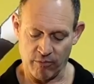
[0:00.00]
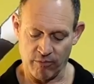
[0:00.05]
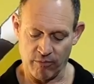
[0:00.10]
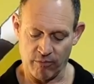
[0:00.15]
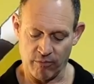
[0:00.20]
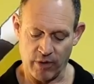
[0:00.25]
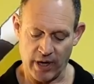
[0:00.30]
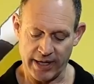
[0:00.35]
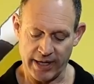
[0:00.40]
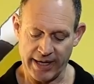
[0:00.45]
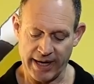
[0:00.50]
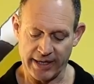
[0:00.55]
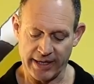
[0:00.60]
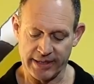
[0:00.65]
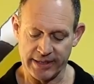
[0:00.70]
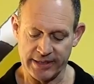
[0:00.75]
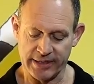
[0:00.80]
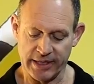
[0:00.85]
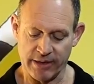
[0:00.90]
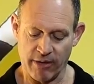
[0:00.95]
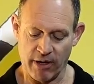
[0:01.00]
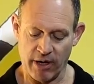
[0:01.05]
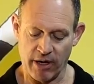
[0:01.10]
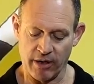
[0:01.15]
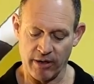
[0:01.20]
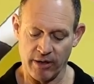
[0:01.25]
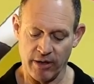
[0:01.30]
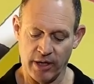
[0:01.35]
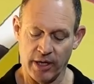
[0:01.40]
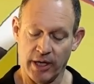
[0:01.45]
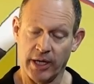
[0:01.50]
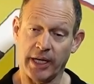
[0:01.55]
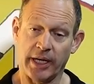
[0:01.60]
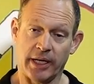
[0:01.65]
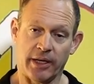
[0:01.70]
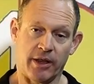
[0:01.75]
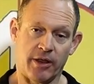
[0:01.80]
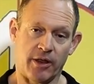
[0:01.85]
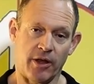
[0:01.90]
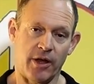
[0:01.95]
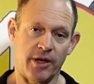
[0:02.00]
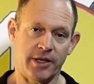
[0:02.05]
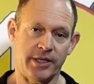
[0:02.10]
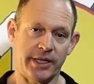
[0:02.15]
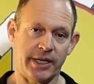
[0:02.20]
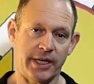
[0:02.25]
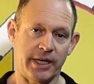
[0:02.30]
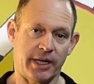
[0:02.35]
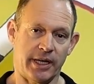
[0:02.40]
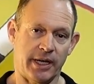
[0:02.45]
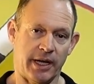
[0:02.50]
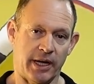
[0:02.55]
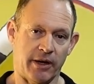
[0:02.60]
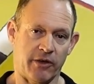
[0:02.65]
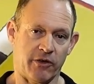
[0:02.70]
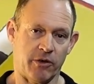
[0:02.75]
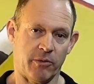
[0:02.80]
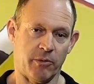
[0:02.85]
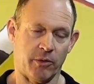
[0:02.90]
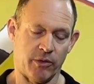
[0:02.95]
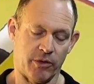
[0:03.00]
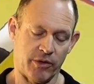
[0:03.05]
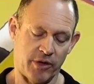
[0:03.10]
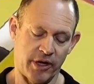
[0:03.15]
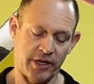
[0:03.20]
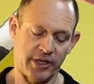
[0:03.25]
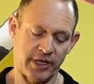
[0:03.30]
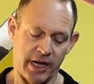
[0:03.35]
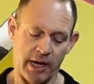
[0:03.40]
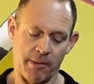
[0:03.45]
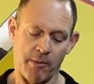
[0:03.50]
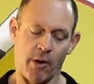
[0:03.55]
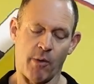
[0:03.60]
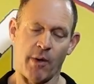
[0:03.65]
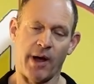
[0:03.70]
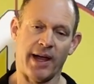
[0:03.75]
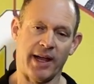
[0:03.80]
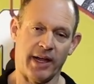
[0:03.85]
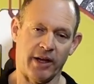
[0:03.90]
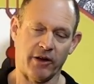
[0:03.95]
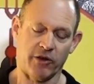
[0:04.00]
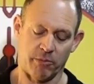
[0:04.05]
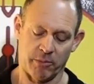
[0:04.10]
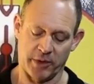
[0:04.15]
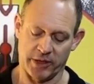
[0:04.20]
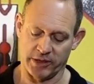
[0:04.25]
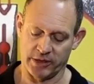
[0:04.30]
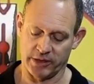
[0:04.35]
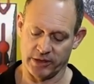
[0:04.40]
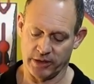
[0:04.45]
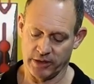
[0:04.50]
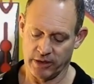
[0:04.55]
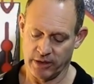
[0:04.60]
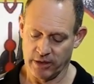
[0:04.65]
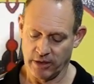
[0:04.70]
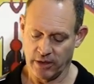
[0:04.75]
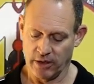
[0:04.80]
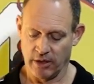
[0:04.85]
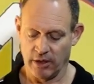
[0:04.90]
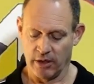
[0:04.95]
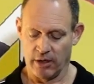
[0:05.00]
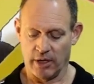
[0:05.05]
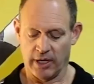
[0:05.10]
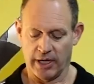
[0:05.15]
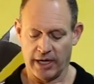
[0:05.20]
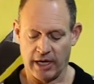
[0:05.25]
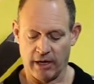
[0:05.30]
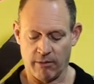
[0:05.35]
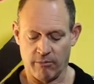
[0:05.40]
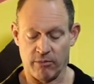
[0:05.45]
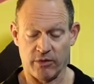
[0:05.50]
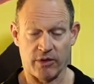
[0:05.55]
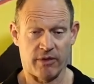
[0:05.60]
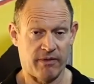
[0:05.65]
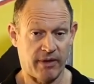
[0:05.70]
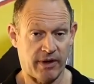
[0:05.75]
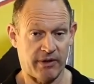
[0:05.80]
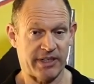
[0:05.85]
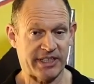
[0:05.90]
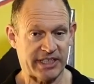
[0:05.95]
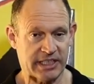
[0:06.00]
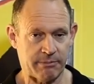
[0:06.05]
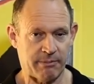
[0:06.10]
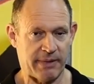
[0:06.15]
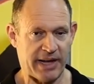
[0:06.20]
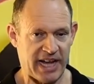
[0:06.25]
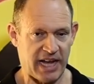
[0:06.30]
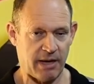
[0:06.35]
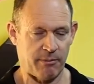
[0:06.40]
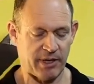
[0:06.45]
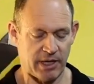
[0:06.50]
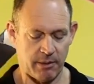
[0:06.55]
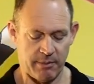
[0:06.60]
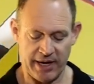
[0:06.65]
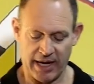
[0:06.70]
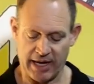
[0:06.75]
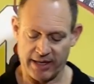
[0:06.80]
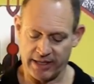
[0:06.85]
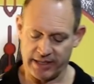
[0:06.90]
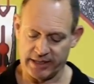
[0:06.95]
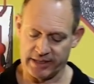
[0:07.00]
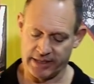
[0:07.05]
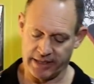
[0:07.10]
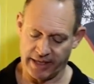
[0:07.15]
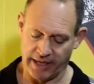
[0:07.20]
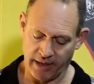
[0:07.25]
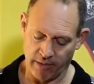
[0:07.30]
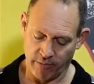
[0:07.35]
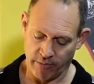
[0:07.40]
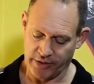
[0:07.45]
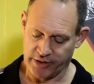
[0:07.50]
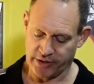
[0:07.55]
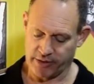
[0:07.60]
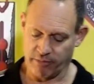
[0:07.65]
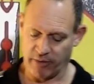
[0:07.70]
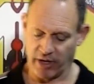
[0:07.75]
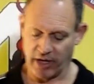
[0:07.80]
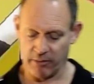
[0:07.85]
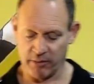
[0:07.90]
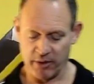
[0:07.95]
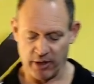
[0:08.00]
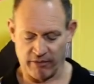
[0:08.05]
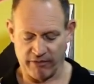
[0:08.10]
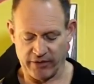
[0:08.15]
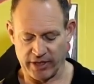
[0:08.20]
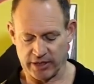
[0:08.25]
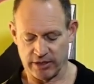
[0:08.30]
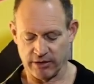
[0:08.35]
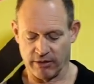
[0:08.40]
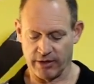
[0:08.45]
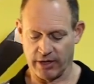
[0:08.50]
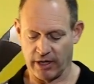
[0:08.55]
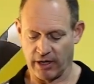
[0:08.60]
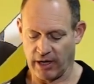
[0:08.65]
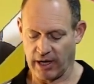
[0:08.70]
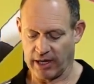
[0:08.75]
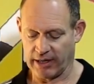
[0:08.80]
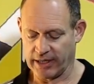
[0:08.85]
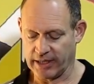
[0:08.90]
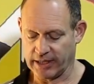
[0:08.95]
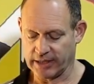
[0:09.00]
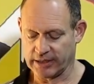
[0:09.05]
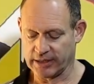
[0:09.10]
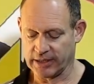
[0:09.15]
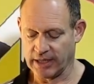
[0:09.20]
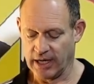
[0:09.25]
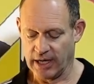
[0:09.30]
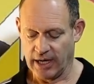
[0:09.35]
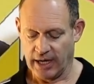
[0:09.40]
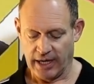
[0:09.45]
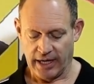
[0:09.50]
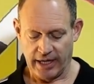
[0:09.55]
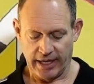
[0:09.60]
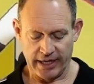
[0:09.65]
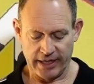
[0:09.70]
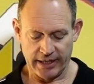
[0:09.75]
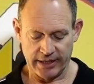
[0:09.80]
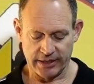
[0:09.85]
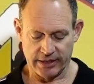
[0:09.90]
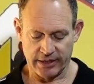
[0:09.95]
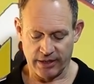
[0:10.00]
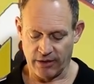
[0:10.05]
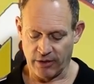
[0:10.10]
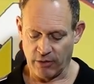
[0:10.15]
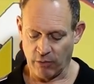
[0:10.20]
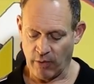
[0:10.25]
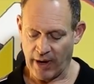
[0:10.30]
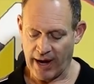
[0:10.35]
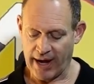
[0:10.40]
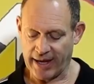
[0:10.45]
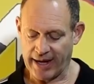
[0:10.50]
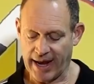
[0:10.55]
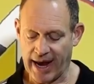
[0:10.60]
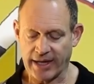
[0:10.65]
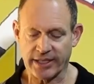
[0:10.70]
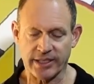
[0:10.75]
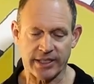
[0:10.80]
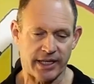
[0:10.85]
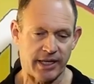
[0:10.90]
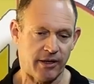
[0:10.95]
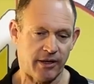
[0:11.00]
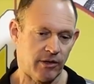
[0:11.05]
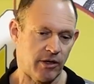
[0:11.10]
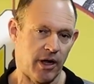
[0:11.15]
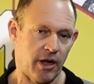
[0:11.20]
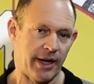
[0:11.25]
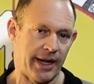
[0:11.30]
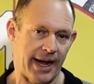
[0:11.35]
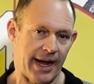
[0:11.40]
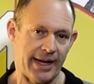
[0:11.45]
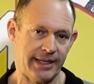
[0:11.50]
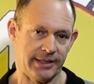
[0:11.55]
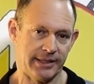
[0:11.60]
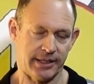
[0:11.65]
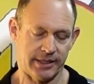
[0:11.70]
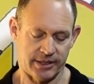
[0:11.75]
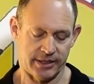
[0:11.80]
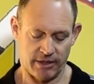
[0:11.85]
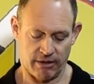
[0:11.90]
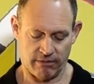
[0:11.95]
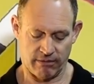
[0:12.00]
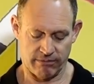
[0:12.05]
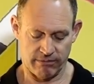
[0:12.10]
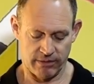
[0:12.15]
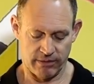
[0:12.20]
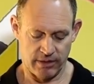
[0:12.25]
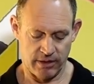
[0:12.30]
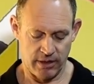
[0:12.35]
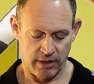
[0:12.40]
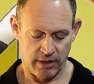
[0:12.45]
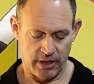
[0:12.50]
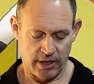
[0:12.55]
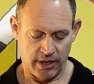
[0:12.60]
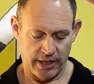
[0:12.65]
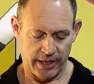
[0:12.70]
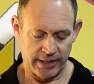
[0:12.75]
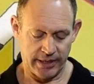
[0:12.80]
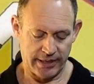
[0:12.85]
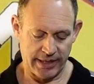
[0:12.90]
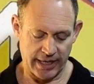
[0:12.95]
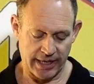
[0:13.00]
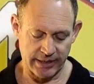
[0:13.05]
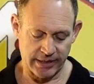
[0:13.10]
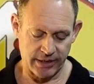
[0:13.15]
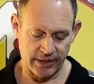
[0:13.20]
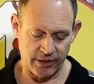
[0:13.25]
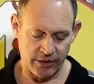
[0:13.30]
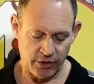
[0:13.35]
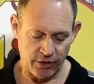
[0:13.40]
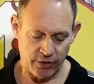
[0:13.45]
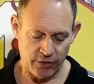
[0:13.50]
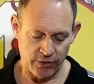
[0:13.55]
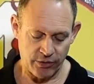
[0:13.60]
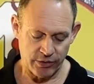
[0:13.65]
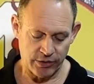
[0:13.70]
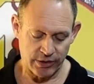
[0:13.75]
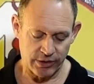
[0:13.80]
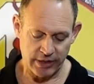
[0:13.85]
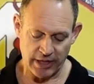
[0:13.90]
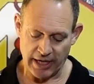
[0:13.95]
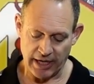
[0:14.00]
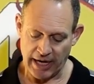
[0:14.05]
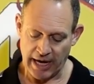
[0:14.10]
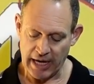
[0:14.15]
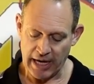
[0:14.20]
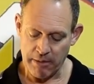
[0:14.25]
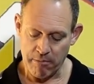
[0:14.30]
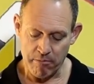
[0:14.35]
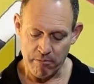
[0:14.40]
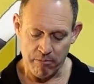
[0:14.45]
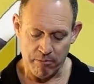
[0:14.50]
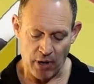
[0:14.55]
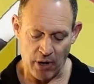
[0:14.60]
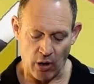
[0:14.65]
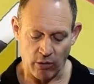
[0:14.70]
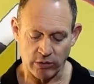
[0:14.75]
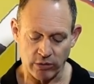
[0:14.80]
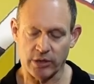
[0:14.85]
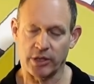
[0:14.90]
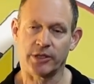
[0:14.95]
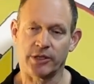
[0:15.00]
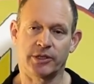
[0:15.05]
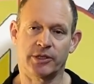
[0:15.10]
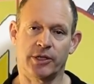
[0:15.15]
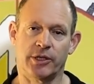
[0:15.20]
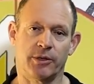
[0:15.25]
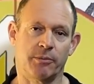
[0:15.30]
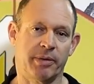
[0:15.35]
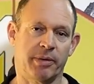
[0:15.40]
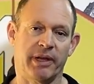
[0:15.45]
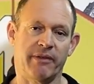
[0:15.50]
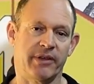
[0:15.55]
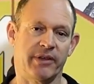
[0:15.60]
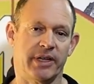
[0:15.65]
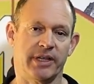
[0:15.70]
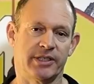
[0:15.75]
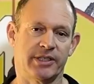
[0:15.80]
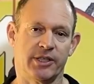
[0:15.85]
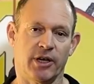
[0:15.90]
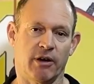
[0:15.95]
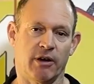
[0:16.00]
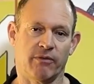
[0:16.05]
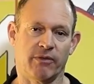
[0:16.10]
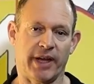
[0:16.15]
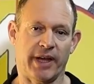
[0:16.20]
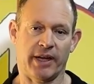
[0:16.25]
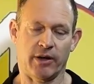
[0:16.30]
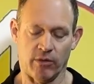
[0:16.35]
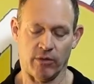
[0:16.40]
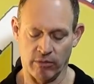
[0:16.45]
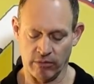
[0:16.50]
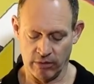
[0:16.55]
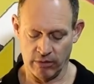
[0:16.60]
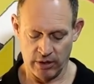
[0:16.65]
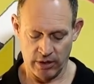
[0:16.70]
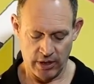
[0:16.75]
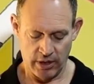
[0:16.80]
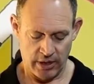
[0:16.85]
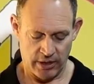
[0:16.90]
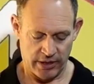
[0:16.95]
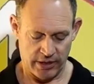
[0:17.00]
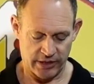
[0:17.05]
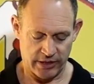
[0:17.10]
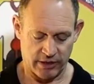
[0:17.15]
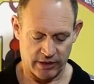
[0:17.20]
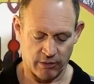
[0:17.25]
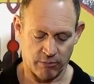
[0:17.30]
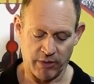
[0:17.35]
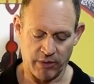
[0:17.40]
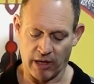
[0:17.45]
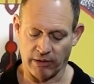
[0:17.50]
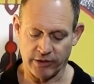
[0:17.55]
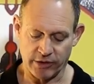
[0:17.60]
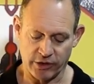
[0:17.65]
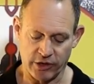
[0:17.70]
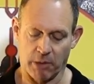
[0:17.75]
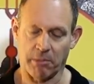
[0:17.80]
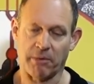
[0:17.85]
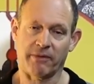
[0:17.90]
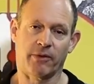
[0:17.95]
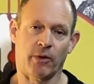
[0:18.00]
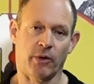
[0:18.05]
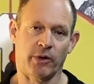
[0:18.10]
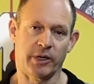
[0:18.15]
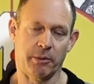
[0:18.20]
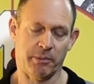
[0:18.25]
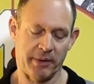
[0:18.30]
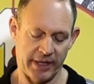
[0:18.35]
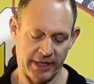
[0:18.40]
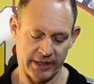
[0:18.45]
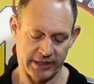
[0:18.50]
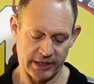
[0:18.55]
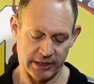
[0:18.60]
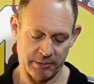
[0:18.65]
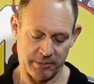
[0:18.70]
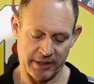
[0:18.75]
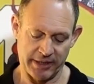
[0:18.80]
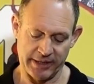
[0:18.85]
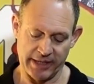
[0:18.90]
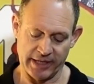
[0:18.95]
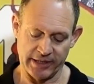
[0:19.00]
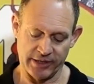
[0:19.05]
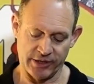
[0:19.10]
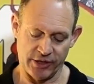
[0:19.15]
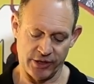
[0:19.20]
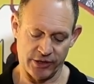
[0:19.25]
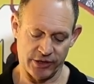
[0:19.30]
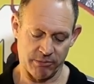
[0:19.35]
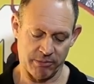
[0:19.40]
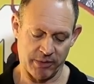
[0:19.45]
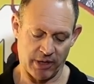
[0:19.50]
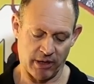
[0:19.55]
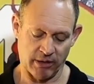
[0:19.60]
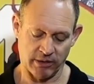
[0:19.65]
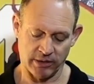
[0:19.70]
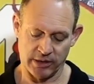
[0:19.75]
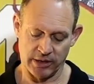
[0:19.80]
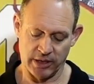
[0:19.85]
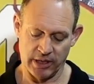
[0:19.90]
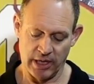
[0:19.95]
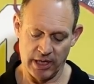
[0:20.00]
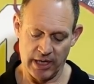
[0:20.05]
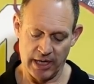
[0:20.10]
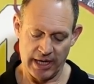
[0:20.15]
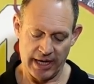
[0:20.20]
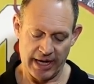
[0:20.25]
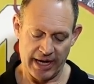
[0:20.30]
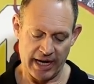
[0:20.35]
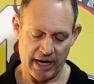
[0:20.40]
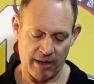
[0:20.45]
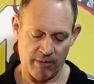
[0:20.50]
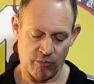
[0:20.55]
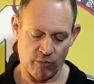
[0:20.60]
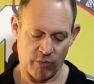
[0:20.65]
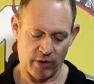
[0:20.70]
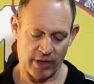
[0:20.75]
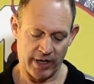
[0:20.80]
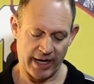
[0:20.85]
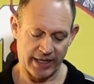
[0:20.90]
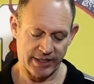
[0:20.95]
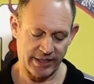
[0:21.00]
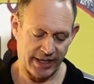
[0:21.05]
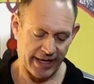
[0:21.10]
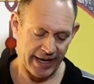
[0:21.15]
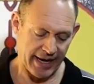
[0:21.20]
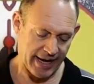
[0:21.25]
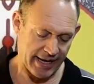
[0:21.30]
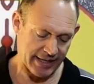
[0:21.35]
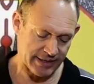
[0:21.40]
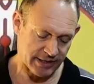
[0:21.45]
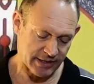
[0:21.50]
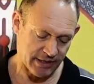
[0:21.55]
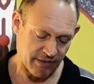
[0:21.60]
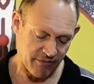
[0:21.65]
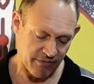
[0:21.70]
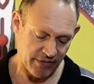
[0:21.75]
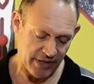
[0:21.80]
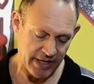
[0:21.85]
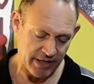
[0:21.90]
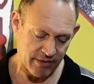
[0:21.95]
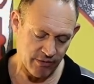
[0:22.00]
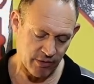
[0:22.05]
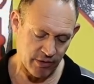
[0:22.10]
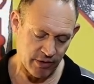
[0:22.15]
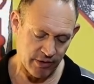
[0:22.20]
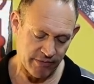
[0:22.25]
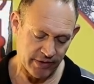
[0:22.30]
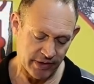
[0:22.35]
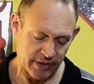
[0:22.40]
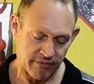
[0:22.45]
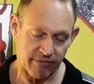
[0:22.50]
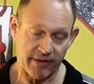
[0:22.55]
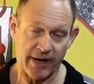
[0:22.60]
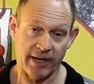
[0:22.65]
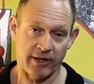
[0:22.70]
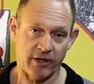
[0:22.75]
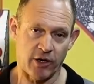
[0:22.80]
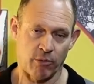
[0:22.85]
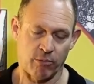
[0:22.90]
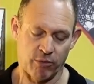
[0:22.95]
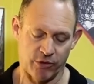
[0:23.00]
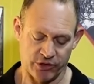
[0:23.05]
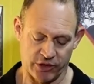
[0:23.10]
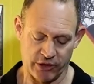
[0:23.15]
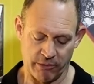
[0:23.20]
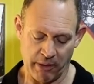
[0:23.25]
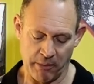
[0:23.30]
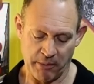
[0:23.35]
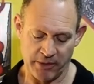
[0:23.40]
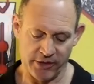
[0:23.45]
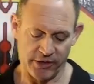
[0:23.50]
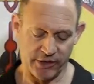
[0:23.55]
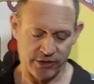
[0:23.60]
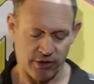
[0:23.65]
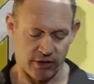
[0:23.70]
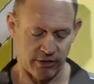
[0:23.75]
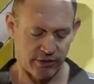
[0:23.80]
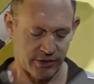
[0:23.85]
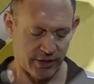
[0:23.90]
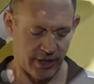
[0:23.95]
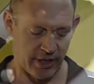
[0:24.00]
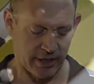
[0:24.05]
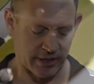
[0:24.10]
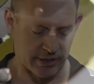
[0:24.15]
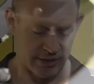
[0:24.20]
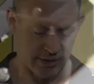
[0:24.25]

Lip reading: right down to zero in 30 MOA increments. The very smart bit about this thing, which might be obvious looking at it like this, is the way it actually locates itself. It doesn't use a bolt to pivot itself at all. There's a little bolt to stop it falling to pieces, but it doesn't use a bolt. What it actually has is a V-groove in the front. I'll put some images on so you can